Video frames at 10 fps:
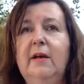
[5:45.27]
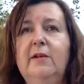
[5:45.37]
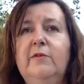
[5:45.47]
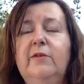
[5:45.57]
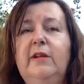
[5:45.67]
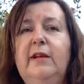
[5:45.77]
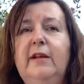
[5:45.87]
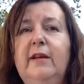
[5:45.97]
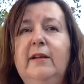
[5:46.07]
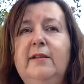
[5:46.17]
to really
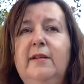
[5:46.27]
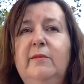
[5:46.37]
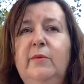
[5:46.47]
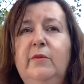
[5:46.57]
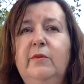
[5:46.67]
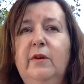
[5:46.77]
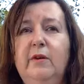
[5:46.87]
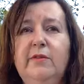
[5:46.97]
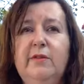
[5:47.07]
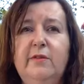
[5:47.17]
connect in with your
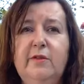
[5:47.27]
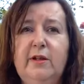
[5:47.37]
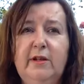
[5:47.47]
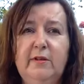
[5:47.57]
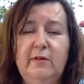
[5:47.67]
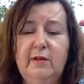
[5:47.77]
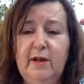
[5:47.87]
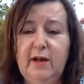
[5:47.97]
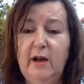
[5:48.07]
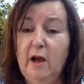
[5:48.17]
Earth Star Chakra,
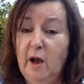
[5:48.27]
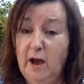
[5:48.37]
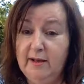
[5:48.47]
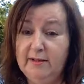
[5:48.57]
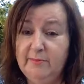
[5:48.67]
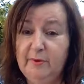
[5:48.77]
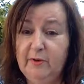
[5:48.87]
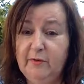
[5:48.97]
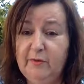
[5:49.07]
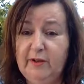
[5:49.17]
and
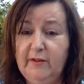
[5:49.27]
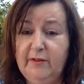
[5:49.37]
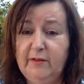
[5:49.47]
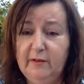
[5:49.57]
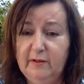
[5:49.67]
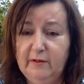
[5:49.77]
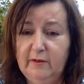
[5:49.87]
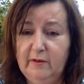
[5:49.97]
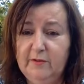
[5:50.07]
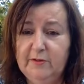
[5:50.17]
beyond that, the
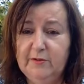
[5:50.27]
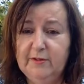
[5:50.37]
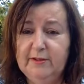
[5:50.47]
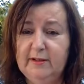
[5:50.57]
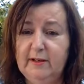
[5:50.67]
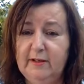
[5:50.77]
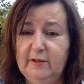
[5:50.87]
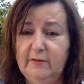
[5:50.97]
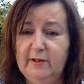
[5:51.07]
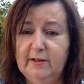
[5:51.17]
Earth's crystalline
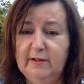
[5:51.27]
grid.